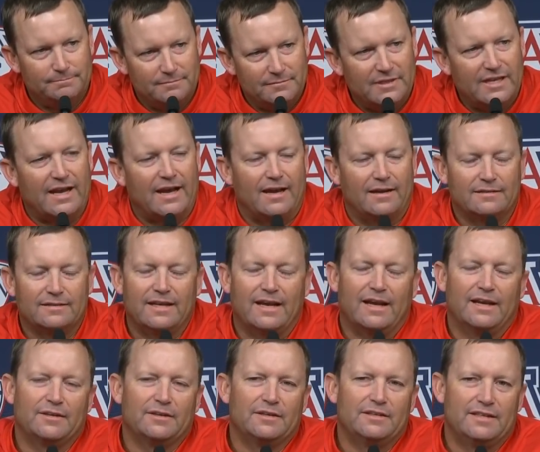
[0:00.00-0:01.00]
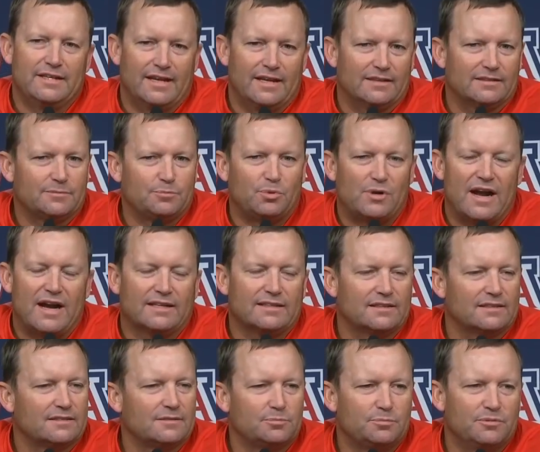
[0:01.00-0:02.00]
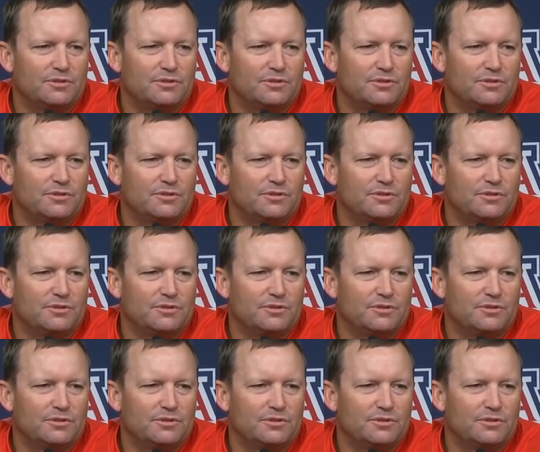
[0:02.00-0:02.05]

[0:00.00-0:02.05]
Yeah, yeah, yes. Practice.